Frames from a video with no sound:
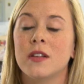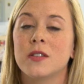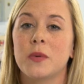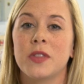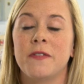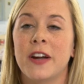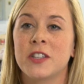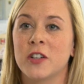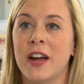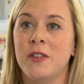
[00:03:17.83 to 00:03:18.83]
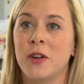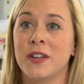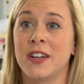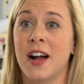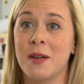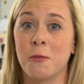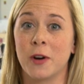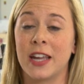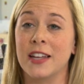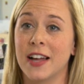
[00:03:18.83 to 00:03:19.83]
So with the Vector, I've noticed that I'm
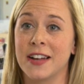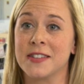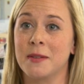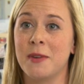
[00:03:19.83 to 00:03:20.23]
working less.